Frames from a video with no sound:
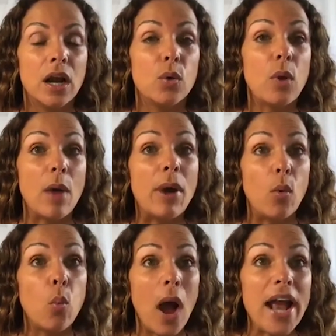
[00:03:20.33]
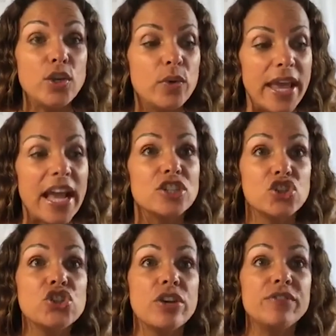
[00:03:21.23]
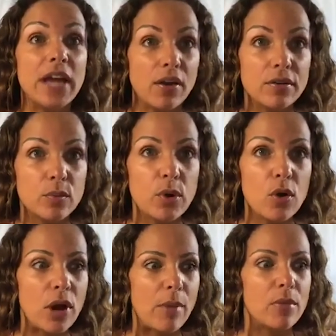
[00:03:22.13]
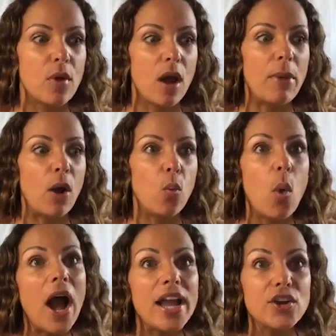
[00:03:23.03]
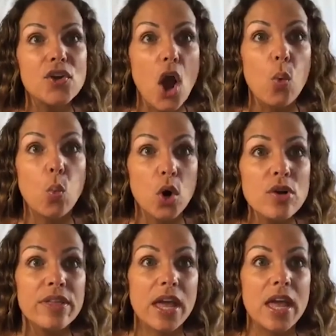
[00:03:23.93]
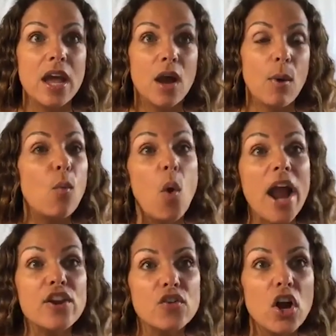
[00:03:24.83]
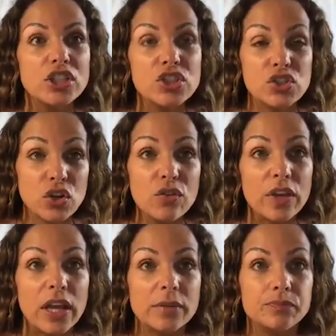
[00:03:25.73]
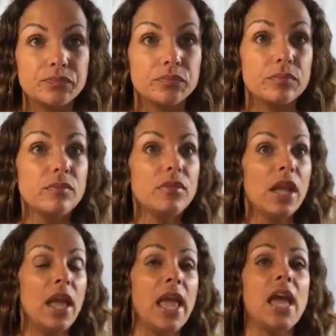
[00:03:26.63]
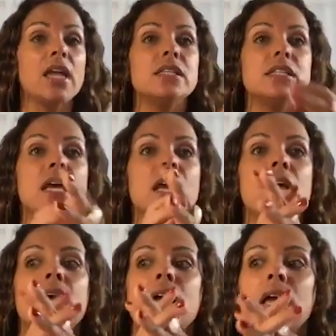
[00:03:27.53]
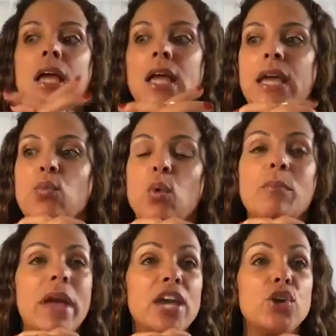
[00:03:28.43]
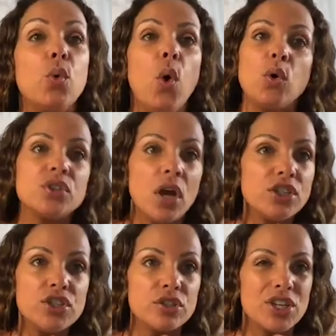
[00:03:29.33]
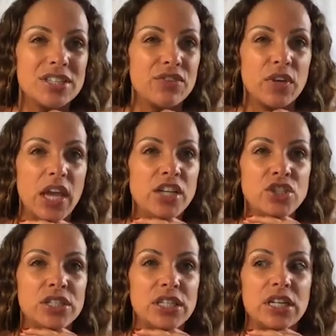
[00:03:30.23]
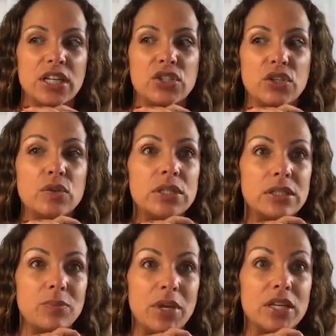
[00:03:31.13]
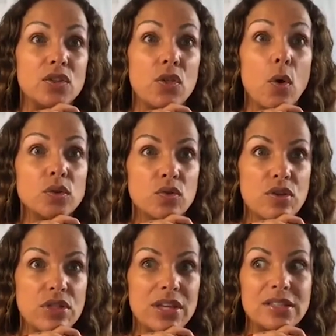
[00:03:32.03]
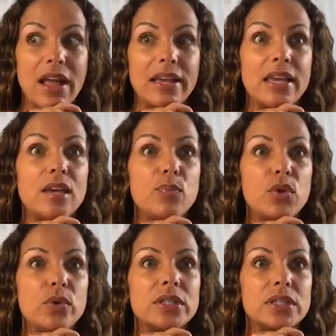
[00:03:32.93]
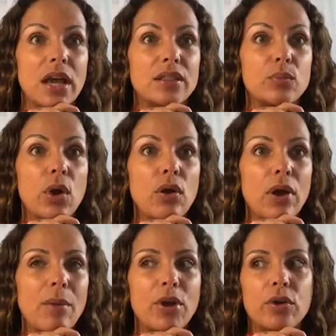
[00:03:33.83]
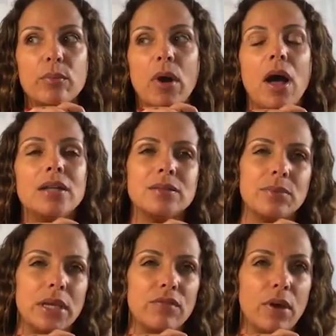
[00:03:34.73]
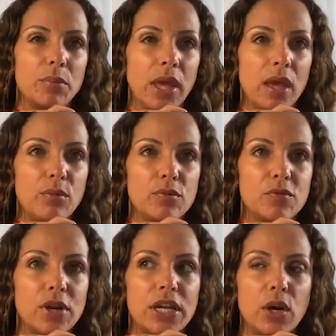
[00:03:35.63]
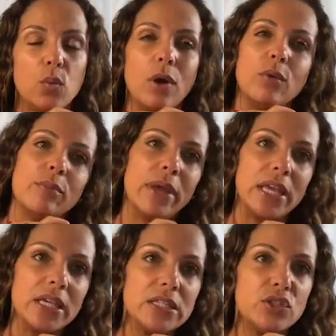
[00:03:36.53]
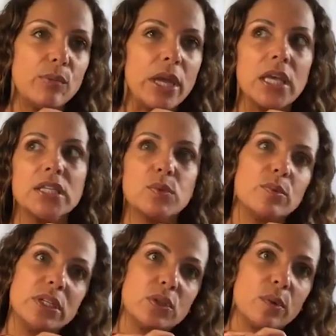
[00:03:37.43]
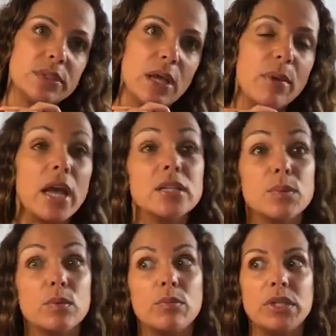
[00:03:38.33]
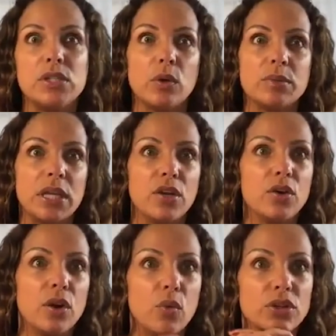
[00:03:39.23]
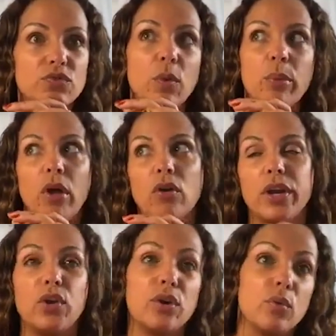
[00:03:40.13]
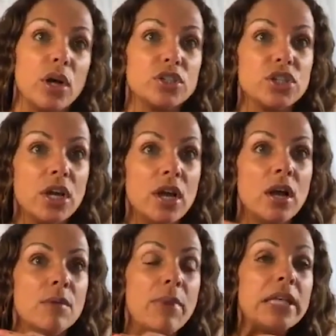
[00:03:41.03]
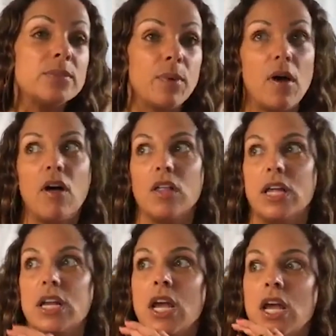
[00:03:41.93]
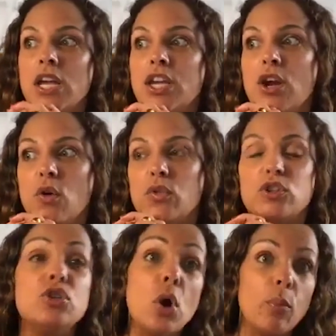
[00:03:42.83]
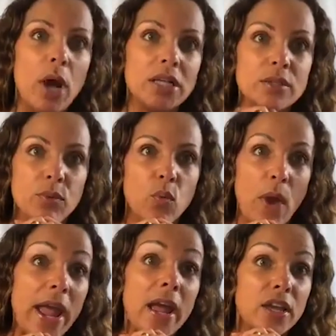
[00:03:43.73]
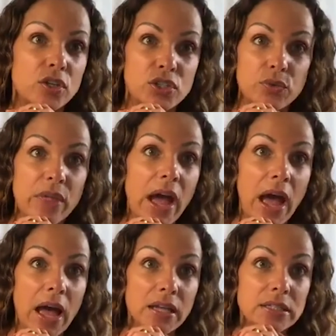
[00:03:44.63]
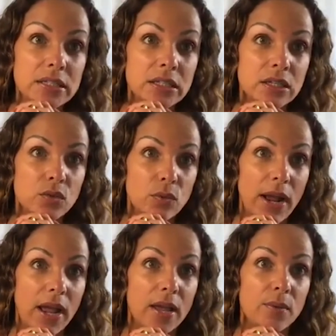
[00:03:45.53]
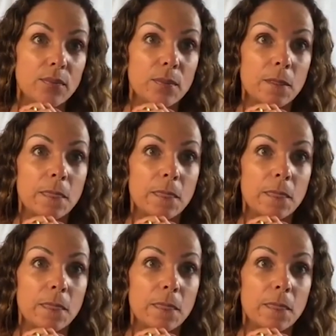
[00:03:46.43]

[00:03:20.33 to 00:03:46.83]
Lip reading: or about why you can't shift out of the program, about why you're not worthy, about why you're not deserving. And it will make you hold on to your justifications and excuses, because those are the things that keep you inside the program. I couldn't possibly give up cable for a year. What would my kids do? My kids would be so upset. My husband would be so upset he couldn't watch football or he couldn't watch baseball. And, you know, there's no possible way I could do that, right?